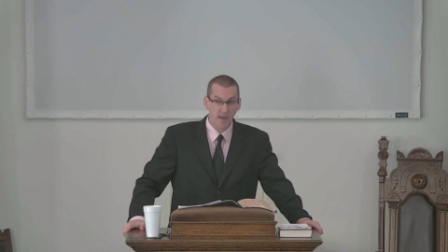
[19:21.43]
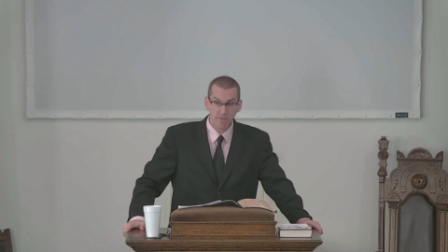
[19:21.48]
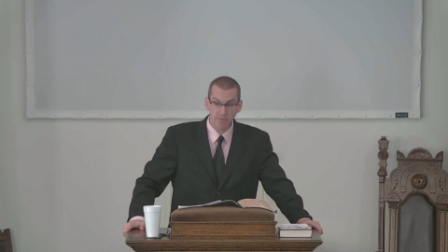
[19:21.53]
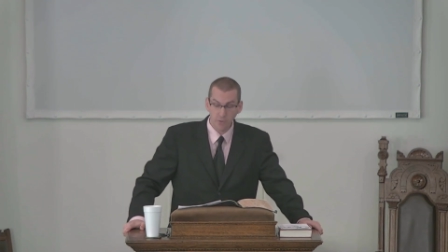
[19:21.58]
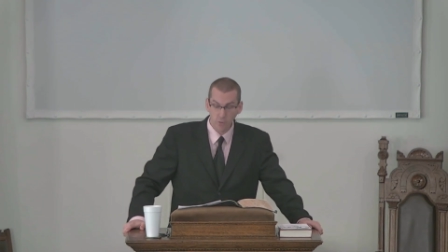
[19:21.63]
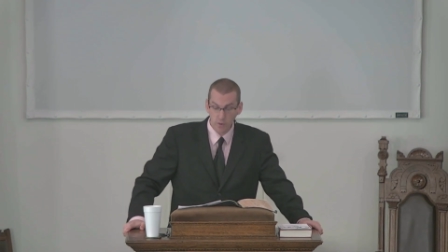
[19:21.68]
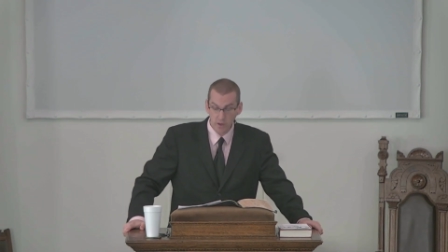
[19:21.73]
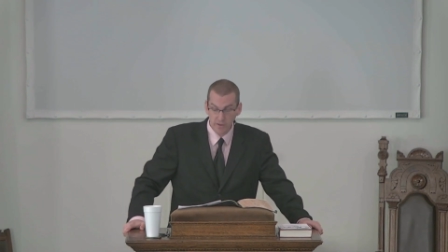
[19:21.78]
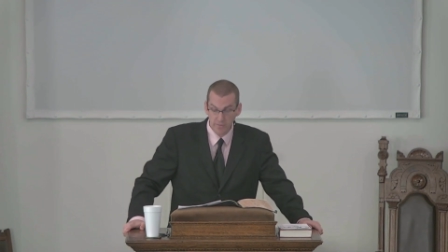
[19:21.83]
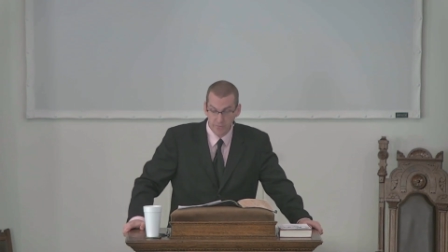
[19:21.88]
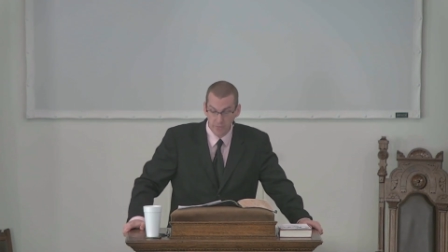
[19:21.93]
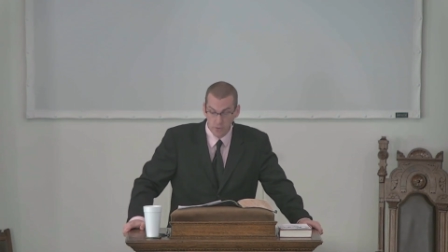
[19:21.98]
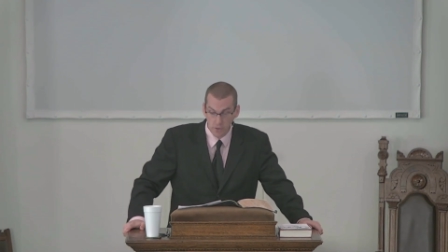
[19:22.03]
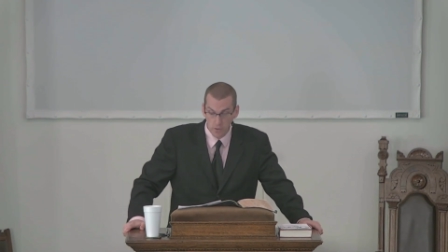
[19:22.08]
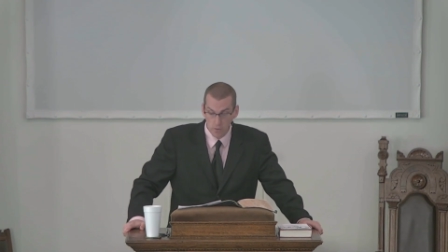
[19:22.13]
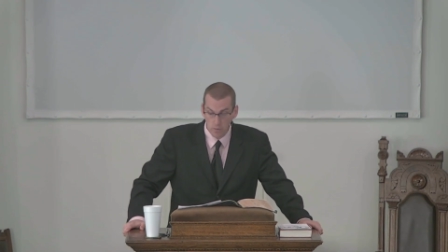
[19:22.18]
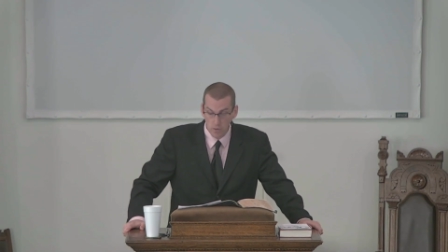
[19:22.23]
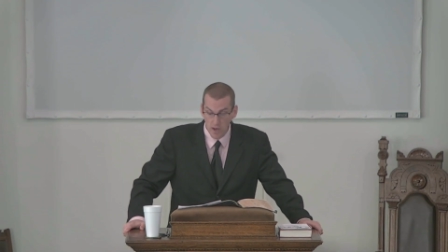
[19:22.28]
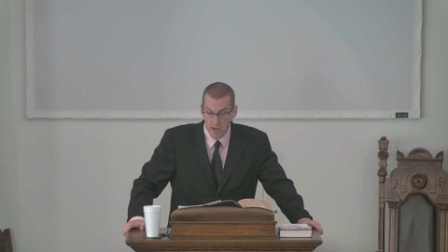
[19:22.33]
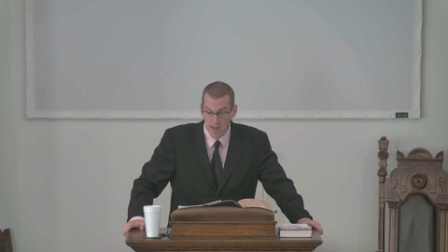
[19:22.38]

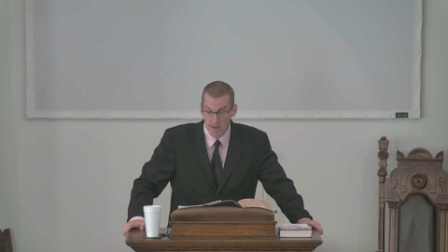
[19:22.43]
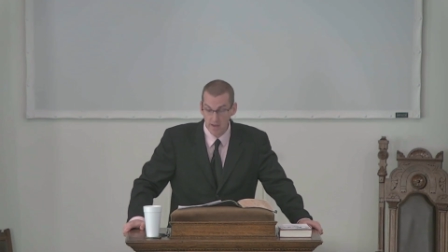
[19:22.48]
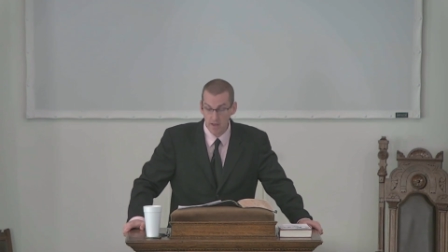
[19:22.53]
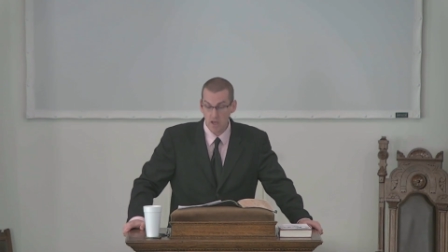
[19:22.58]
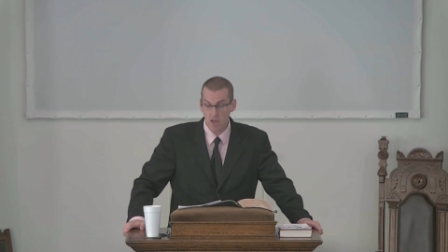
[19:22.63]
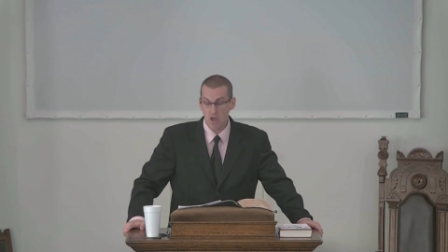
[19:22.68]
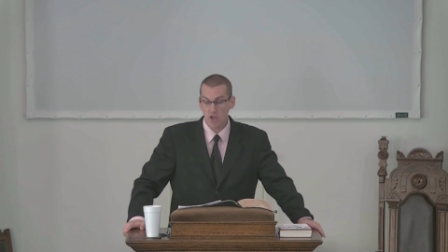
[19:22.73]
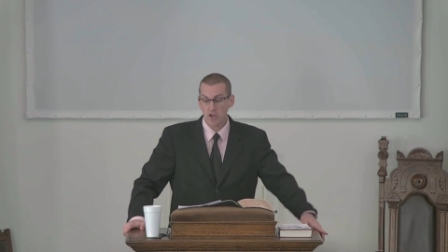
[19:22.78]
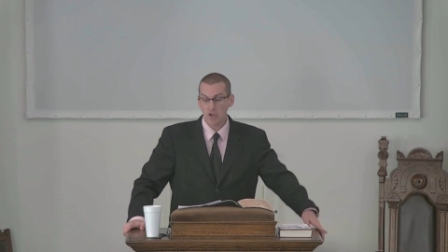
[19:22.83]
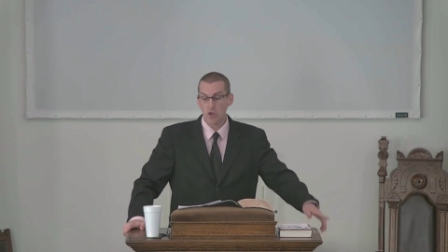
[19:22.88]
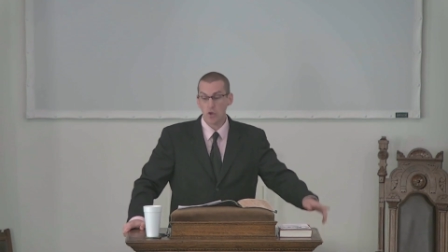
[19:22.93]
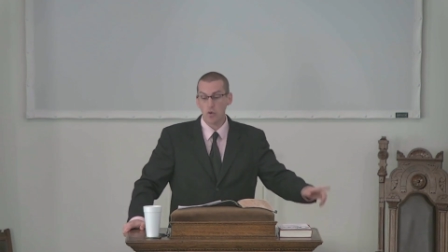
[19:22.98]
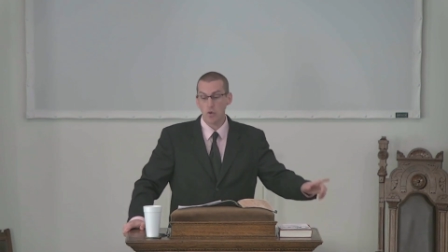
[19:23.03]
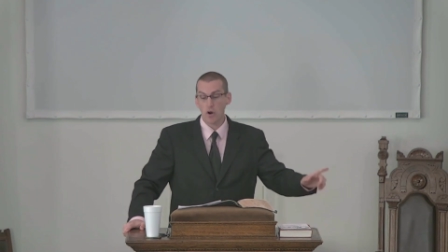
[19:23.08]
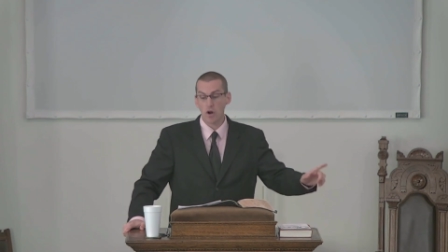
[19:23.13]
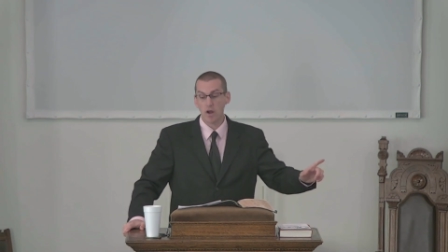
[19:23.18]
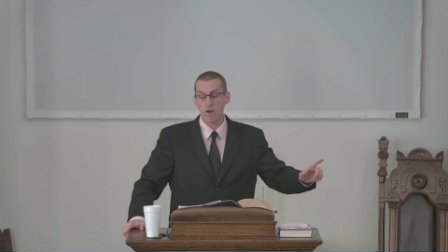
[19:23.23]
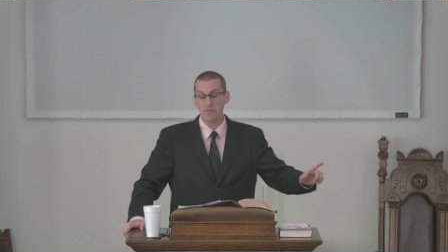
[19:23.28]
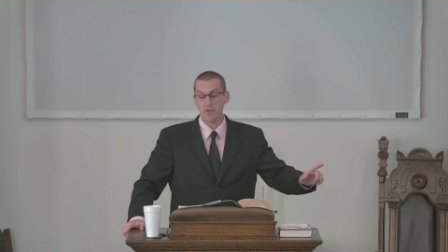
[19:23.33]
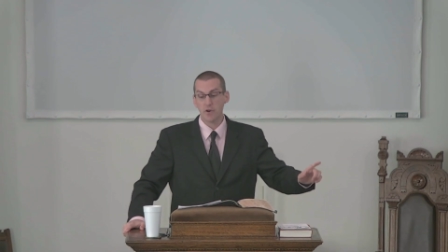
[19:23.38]
8:44 what?
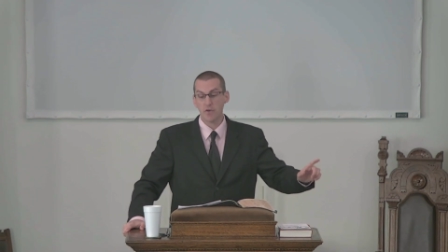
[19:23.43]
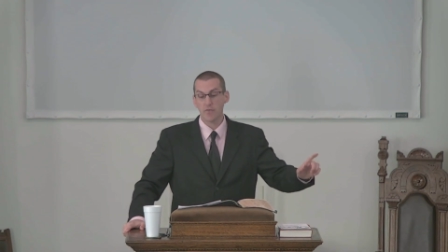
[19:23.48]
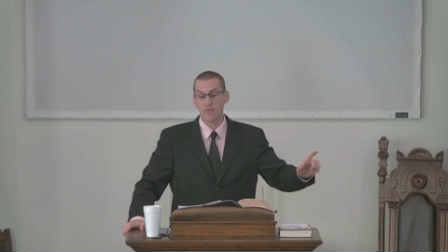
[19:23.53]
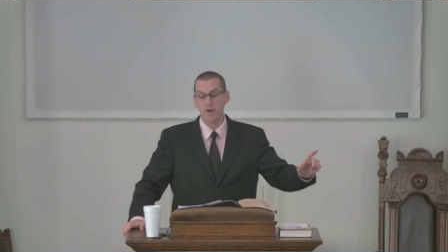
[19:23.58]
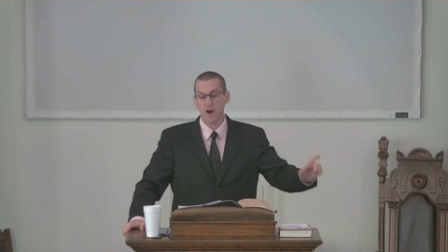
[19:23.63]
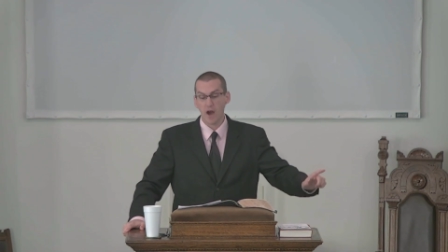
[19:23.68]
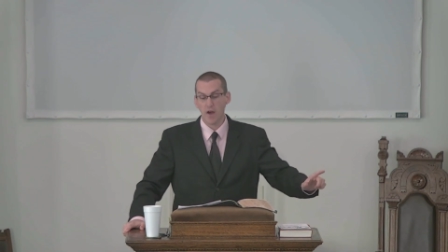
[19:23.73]
You are of your